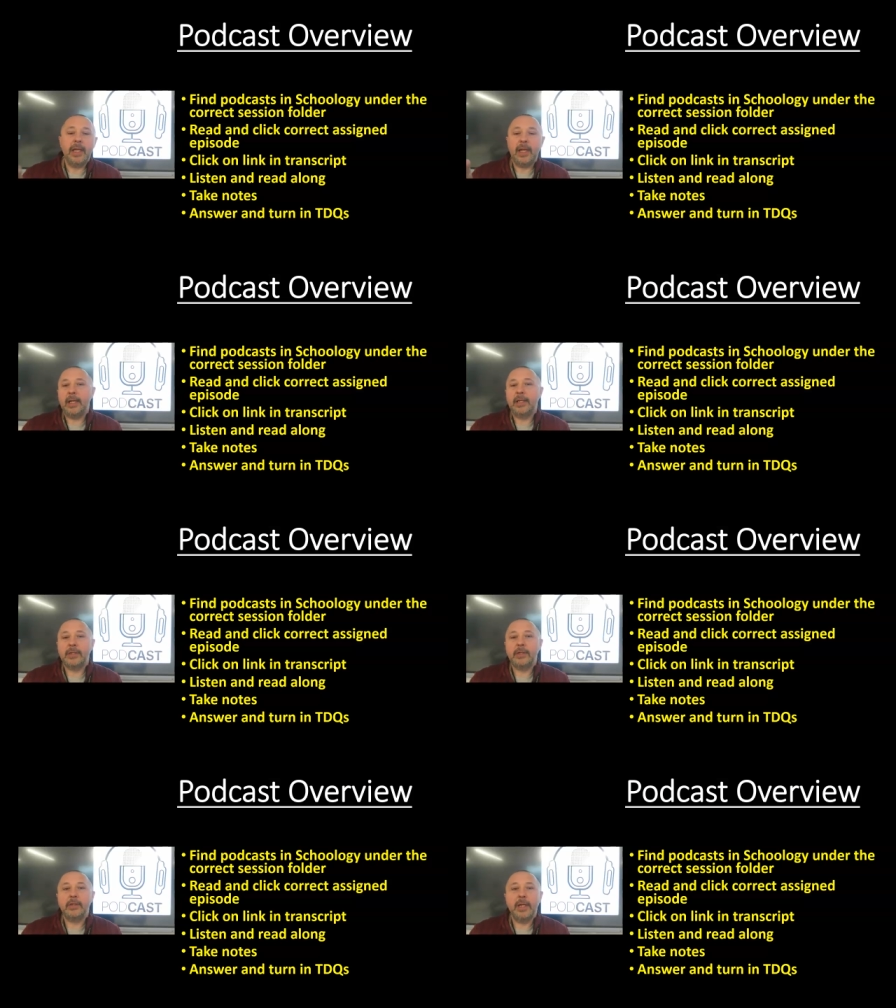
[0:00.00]

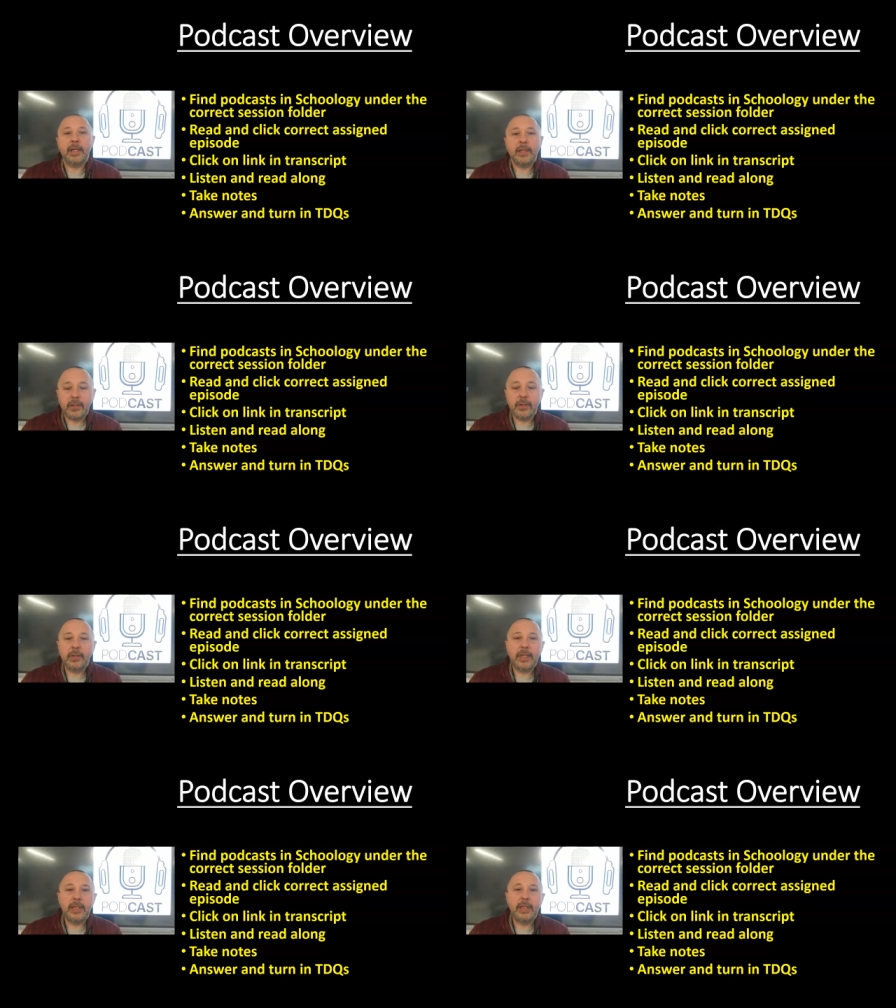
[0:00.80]
answer and
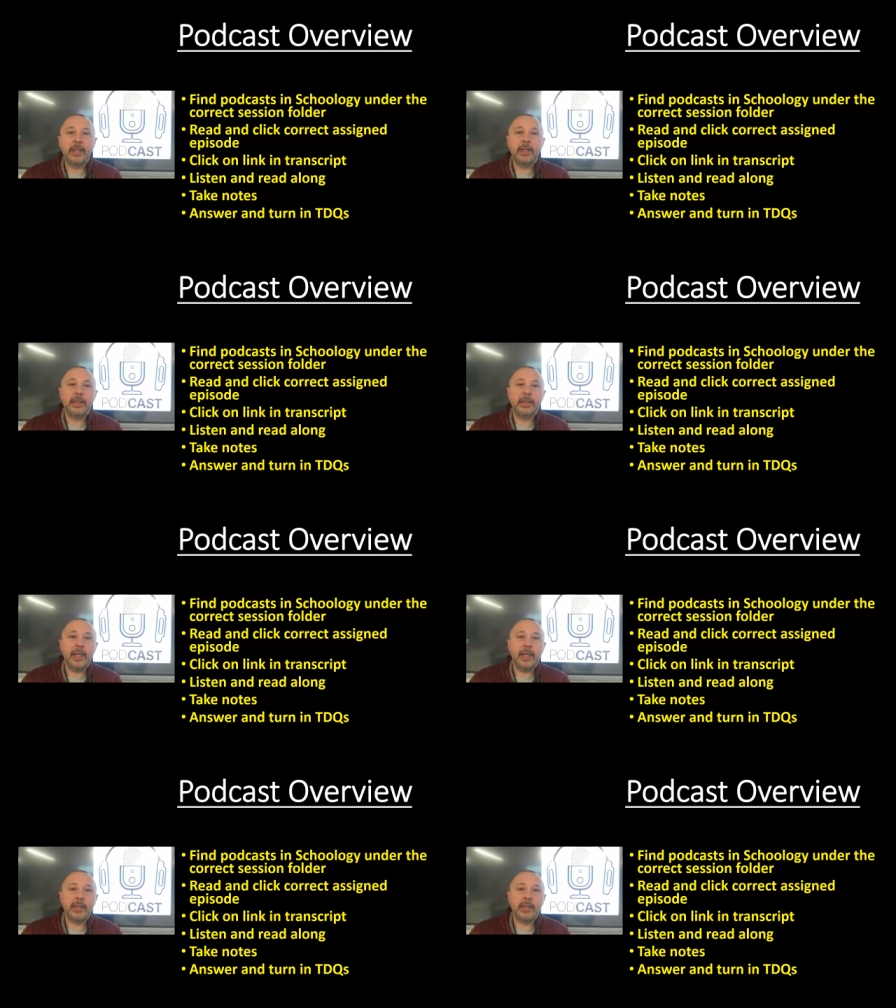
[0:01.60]
turn in
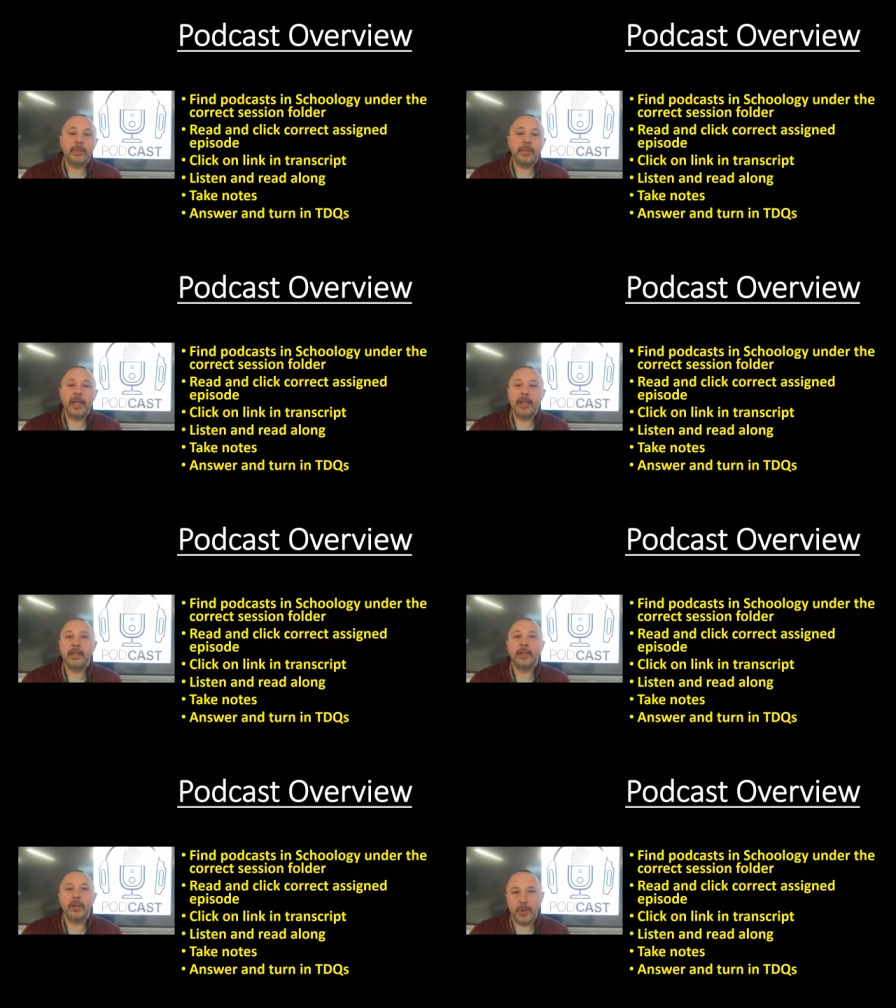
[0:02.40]

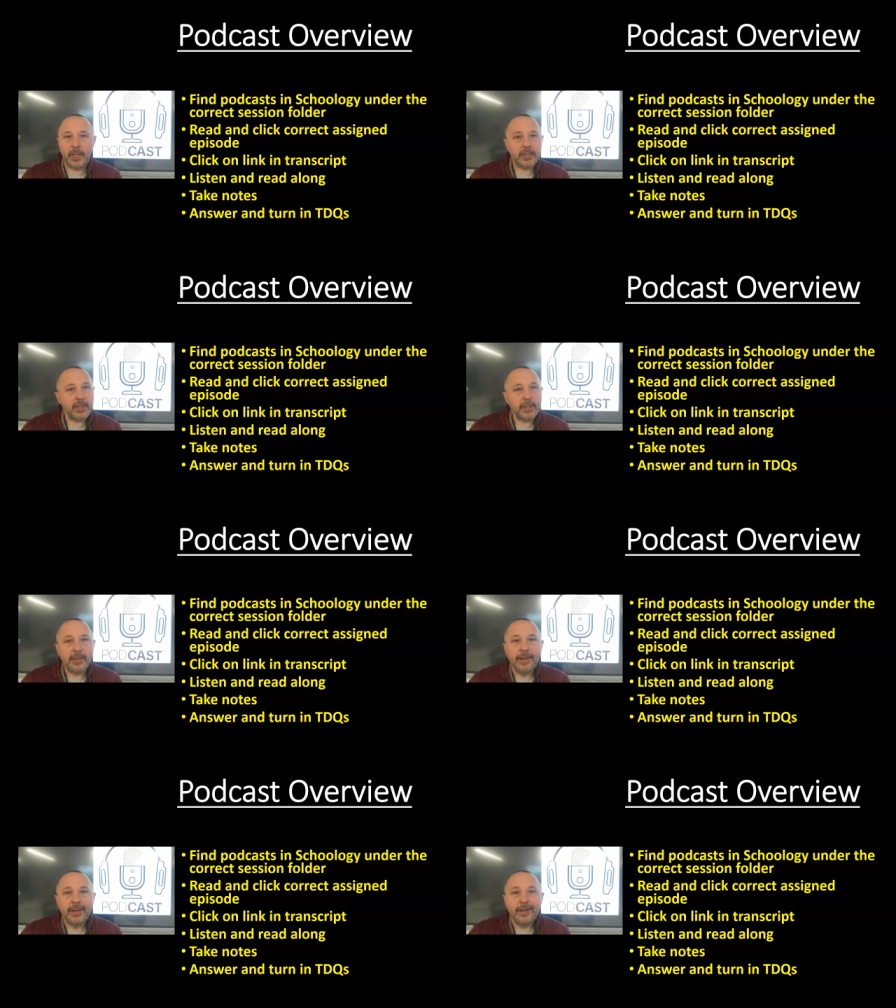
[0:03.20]
text-dependent questions.